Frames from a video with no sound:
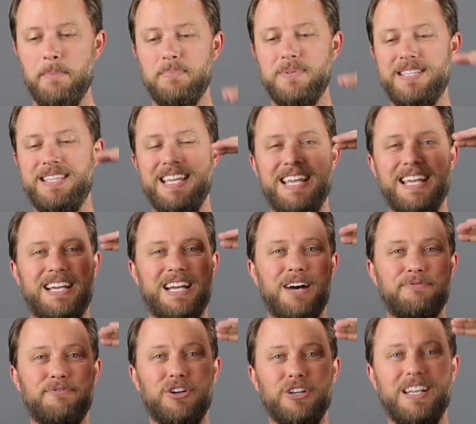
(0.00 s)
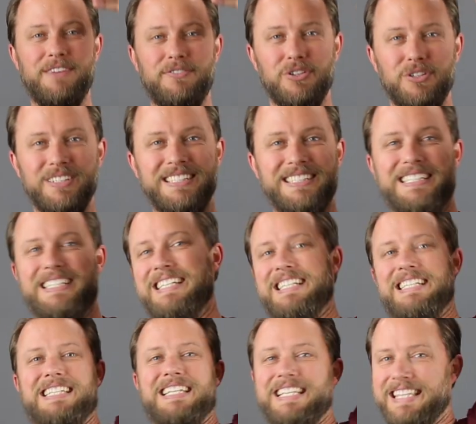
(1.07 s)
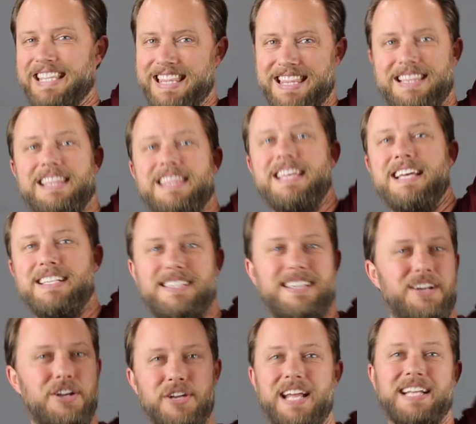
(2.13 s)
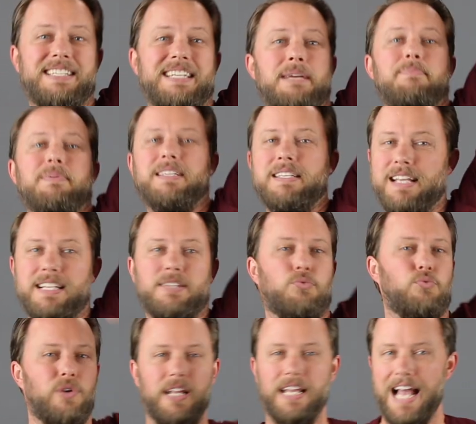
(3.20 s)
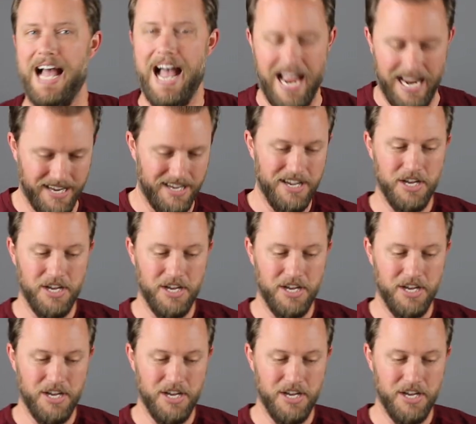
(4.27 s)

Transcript: ups the comfort level to this. I know you can't see it, but it's really high.